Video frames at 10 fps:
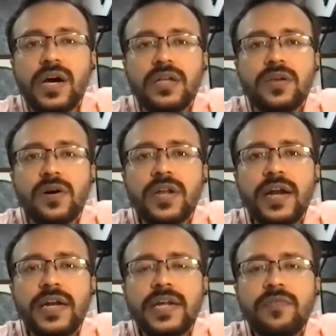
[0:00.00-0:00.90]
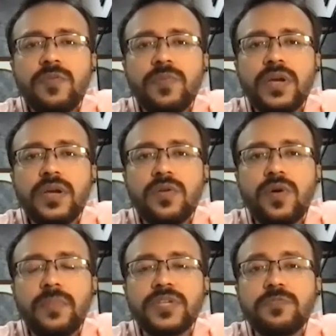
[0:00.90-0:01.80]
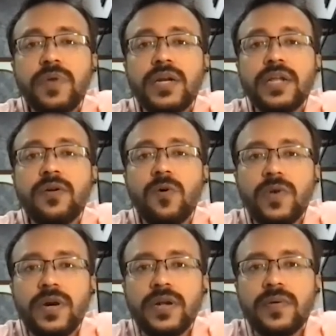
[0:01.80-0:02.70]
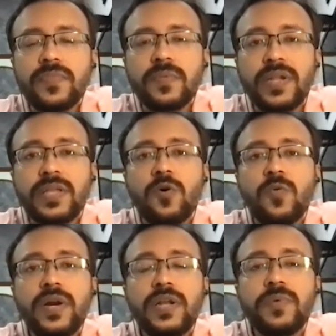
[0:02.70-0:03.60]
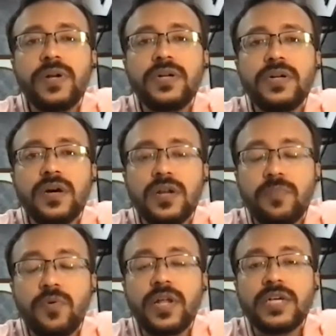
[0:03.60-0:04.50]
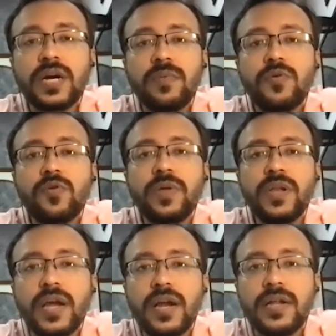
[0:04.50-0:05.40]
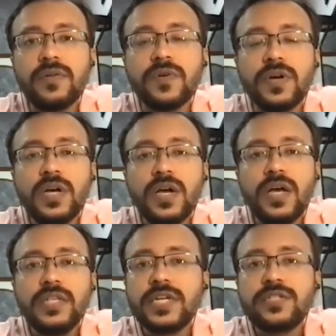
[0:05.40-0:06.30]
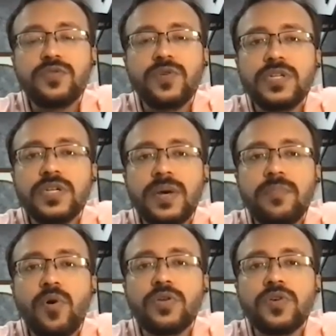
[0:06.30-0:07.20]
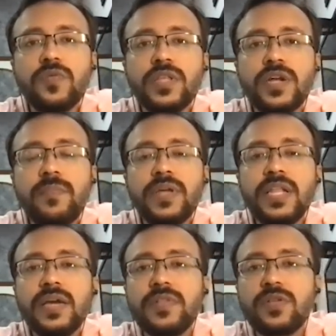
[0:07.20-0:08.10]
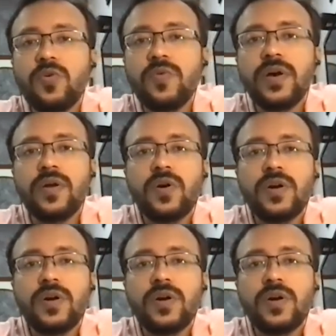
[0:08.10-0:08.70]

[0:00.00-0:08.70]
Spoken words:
Third criteria would be, I'm suspecting COVID, but the COVID report has come out to be negative. In such situations, I'm not sure whether I'm dealing with COVID or not.